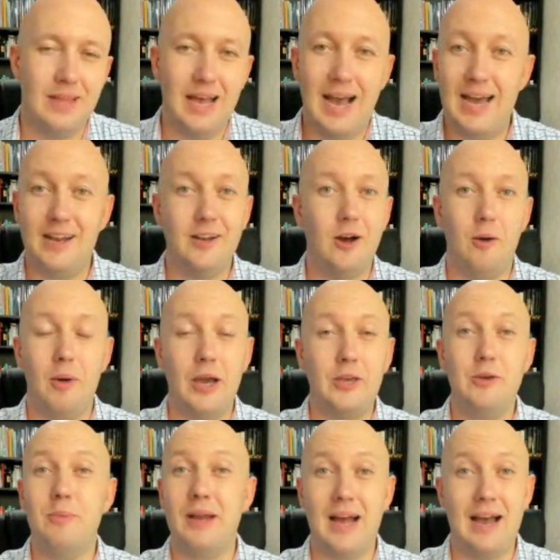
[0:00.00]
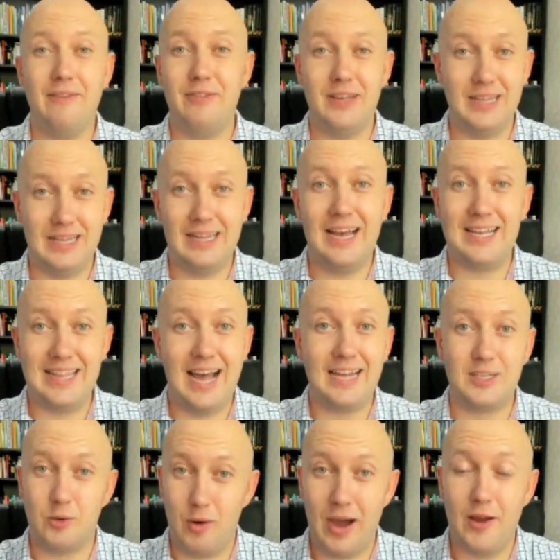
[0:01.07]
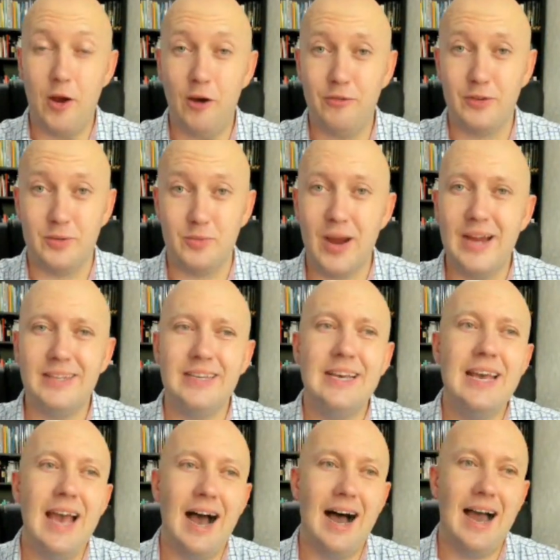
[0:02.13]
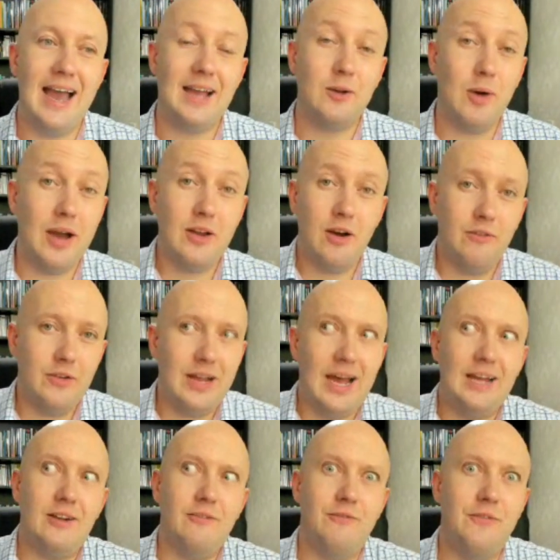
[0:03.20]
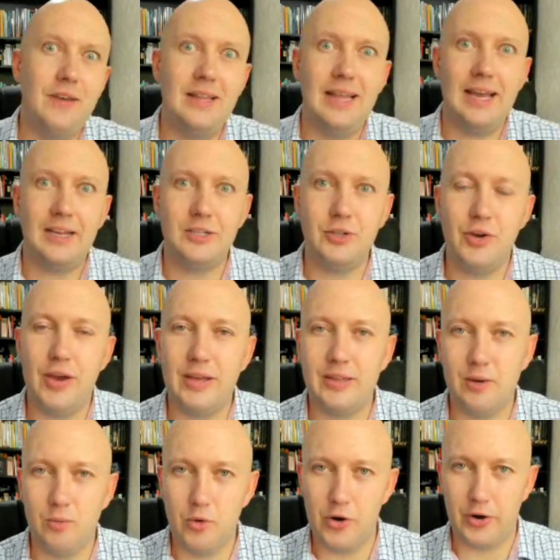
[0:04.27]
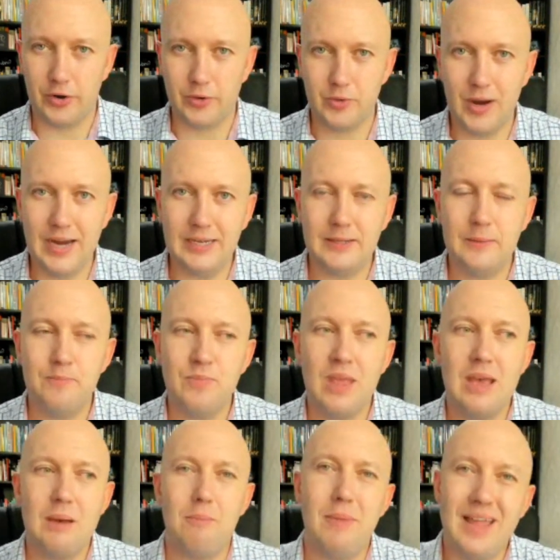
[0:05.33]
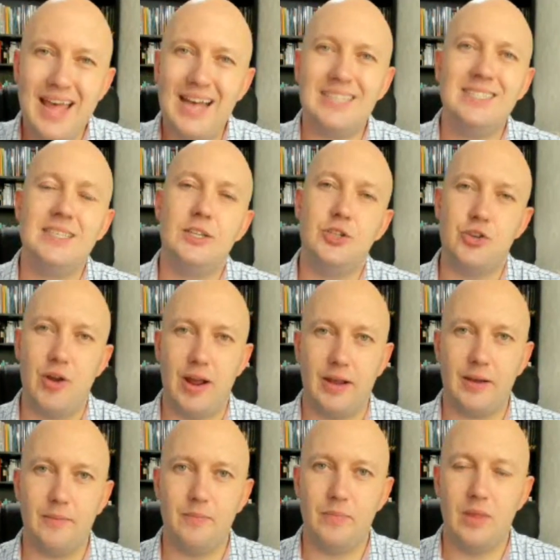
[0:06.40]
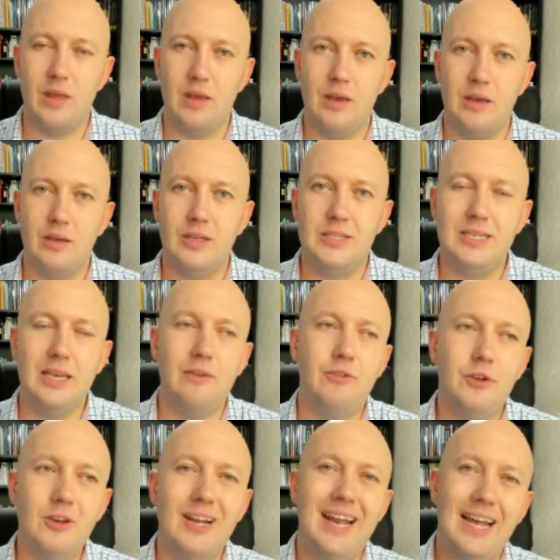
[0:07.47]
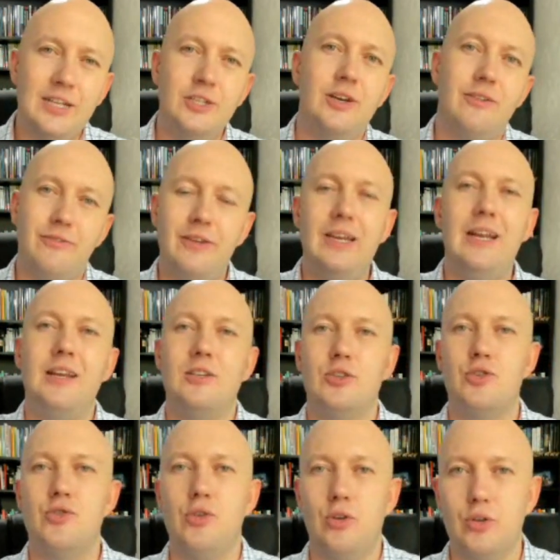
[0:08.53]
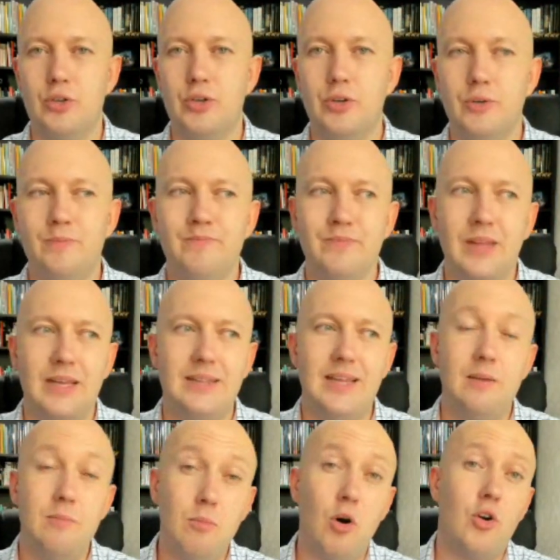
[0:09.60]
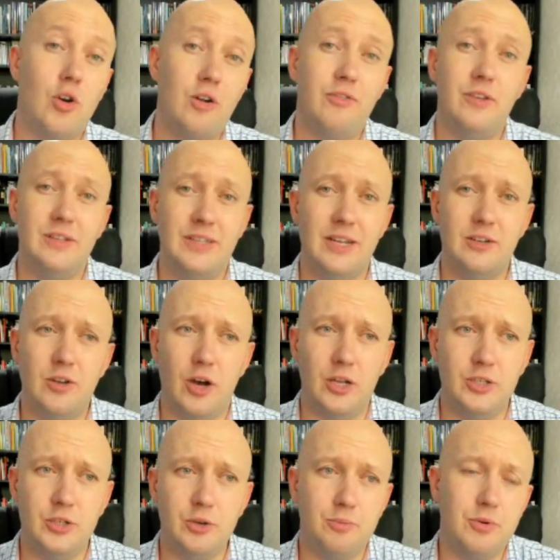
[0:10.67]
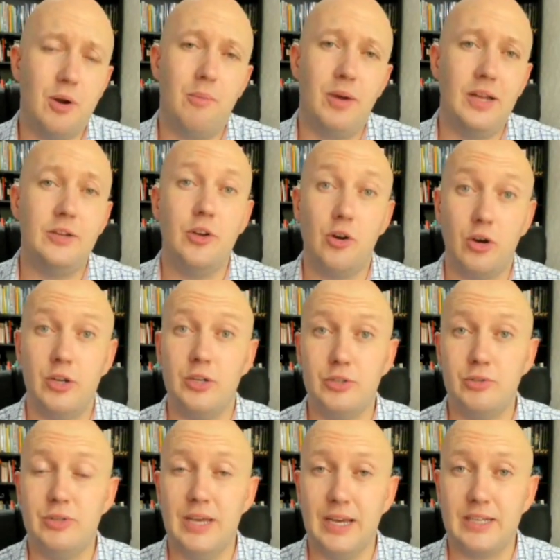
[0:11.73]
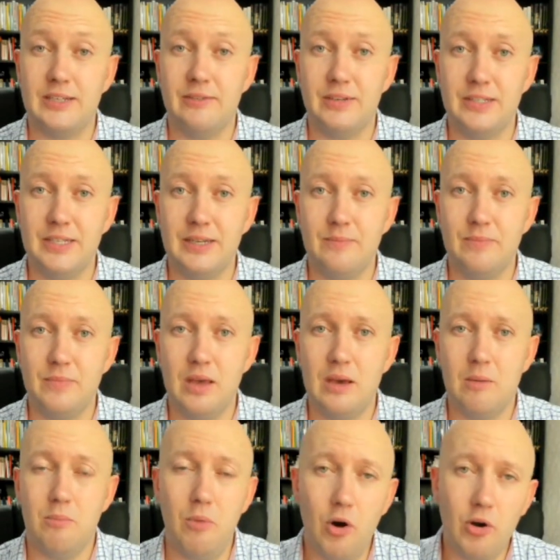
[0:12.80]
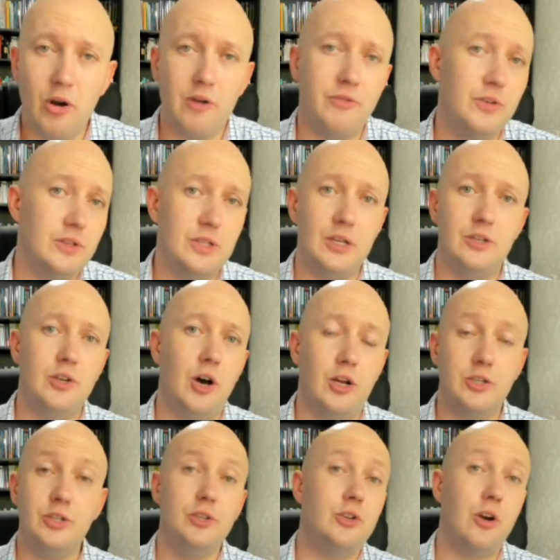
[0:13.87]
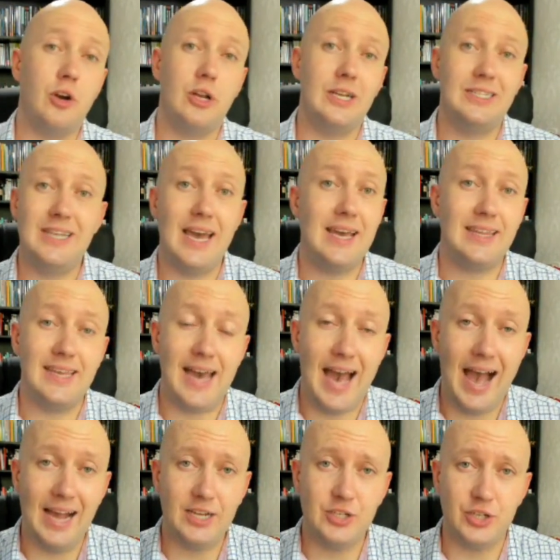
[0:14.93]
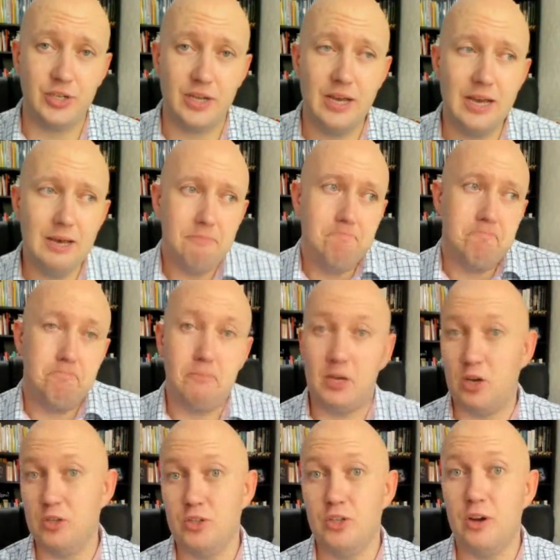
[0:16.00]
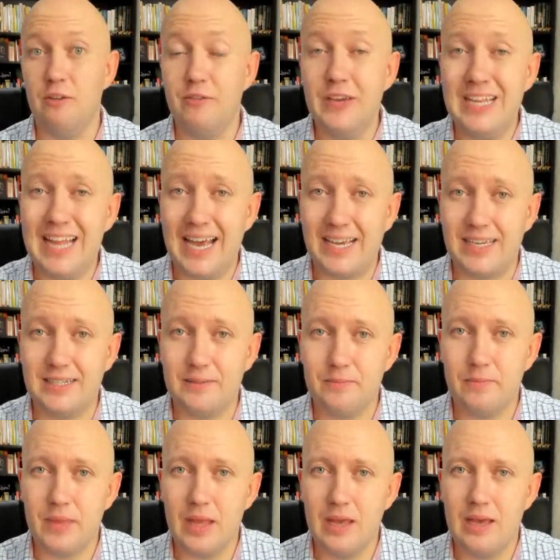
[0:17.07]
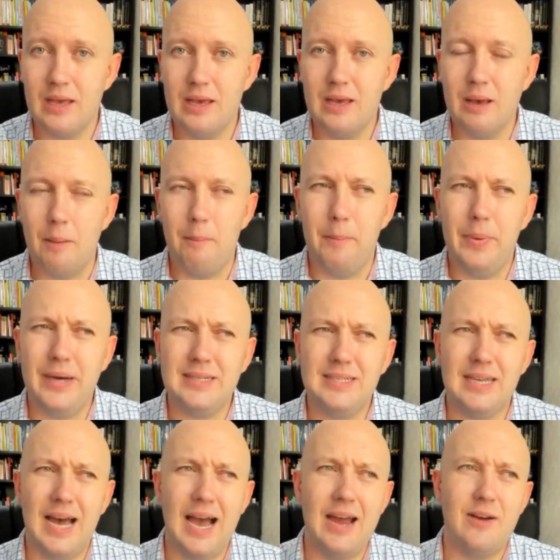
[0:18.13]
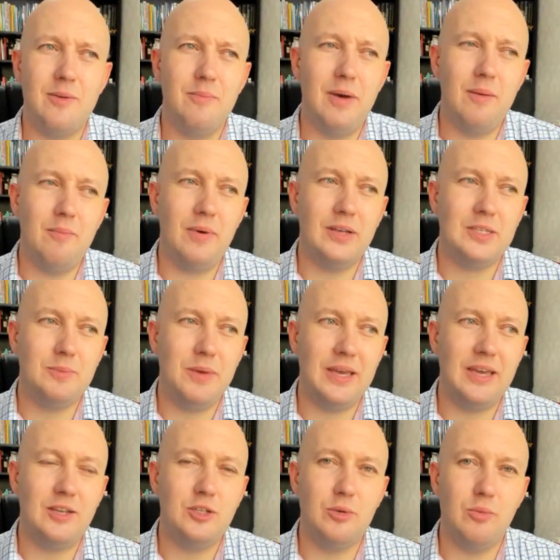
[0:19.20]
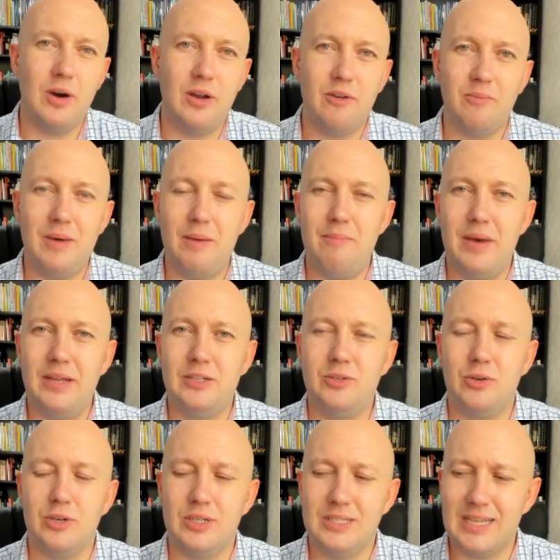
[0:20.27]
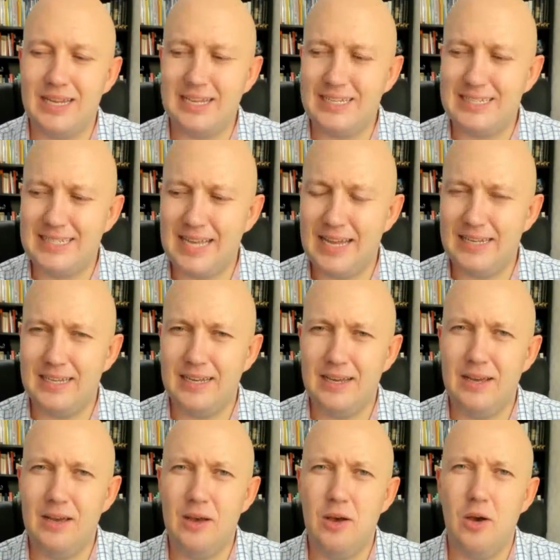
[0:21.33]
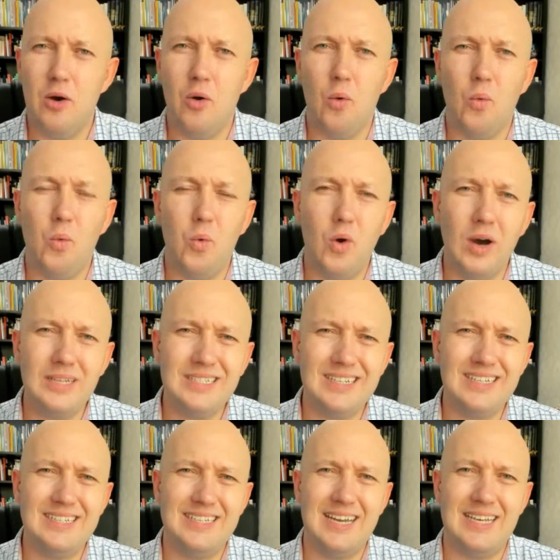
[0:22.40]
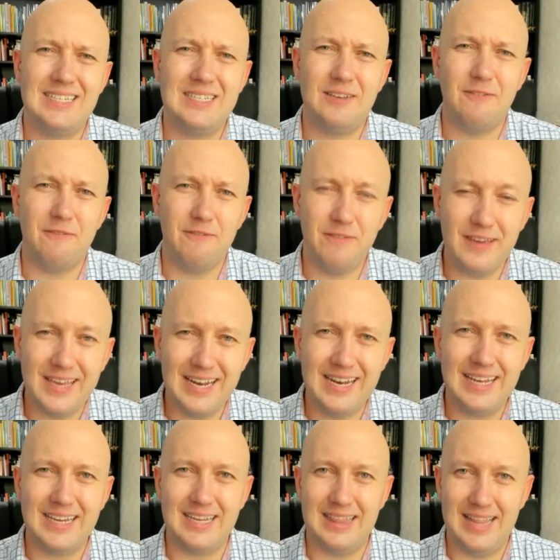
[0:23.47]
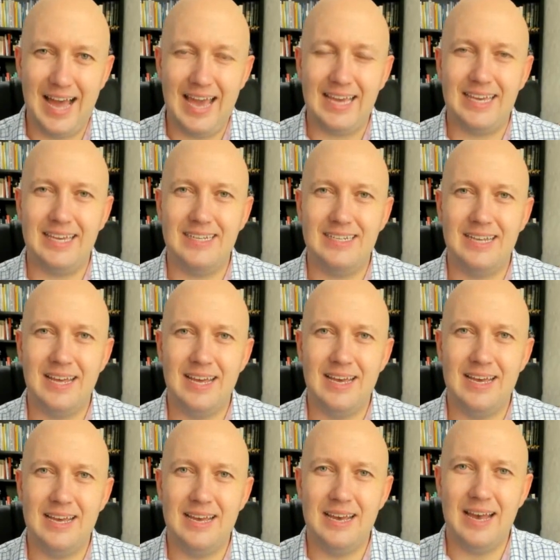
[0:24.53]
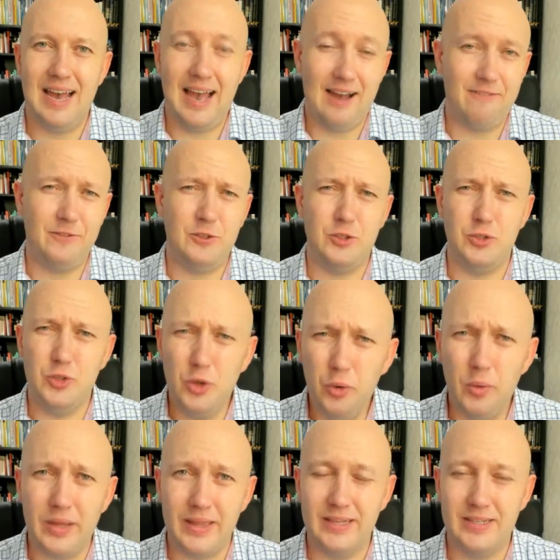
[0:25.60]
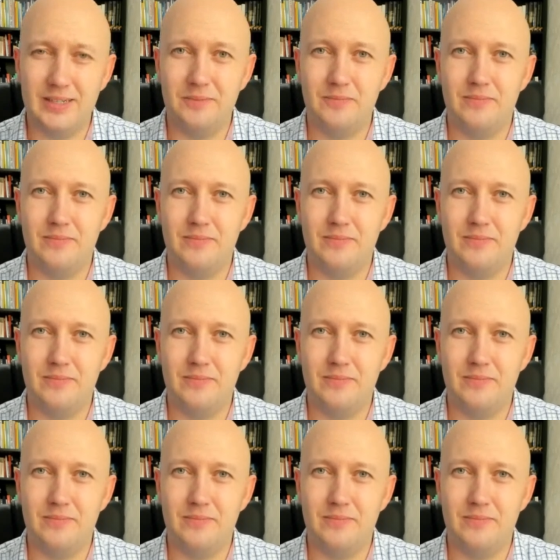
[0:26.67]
I don't know about you, but I feel like that quite often, right? And quite often, I don't feel like doing the work, right? But that's the trick. You see, if you let your feelings rule you, then more often than not, you're probably not going to do the activity. More often than not, you're not going to take the action because you don't feel like it. But I remember speaking to one of my mentors and he said, what does feeling like it have to do with it?